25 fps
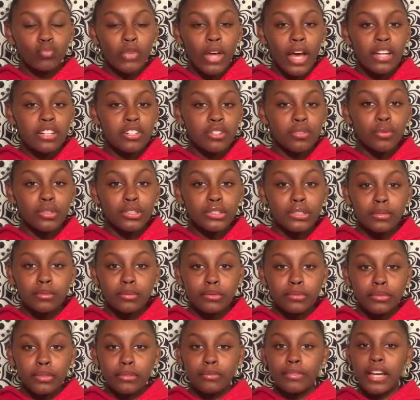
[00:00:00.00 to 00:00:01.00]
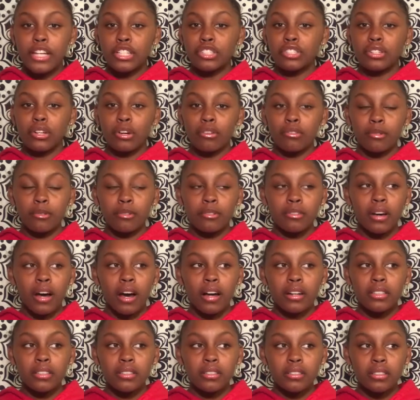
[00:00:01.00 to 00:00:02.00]
I just want something from Fashion Nova,
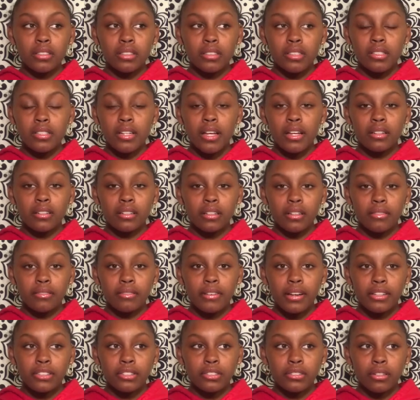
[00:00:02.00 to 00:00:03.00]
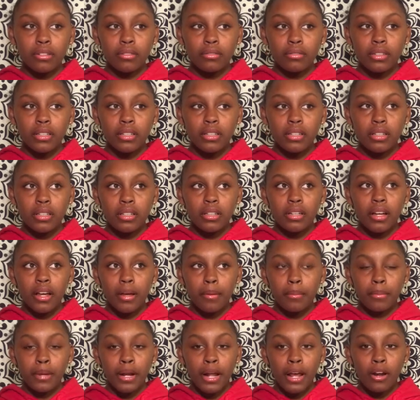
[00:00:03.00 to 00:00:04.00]
honestly, because I love Fashion Nova,
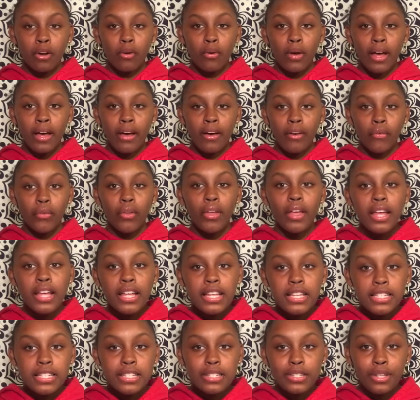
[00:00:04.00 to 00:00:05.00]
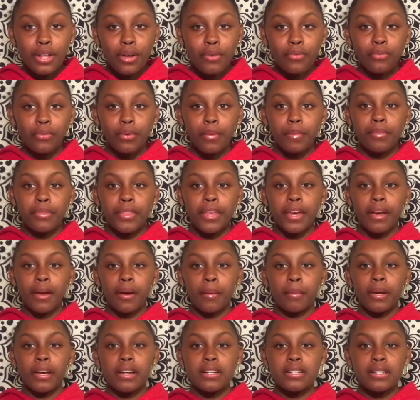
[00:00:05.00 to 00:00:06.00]
but I don't have stuff from
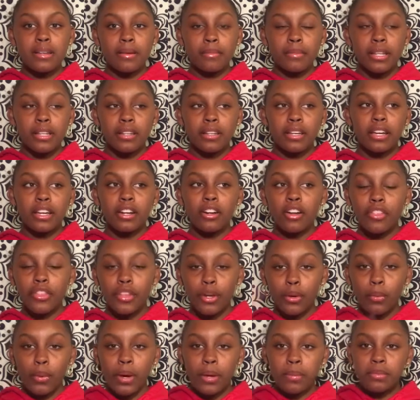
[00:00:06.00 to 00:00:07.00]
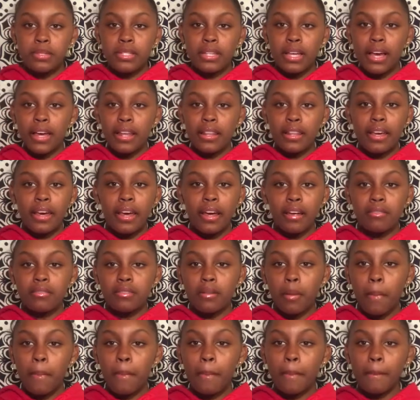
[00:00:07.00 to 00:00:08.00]
there because I'll be looking on their website and they have
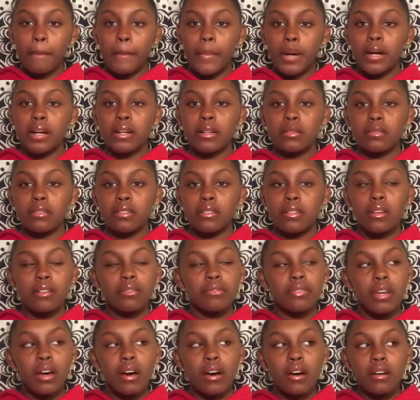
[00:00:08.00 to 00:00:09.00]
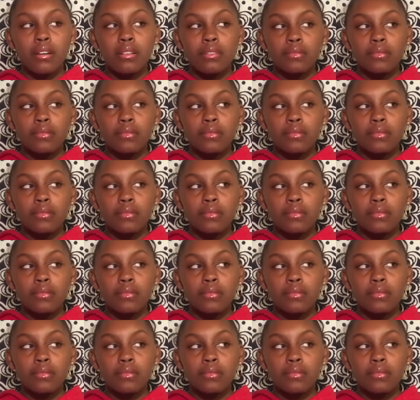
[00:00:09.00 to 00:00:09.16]
some bomb stuff, y'all.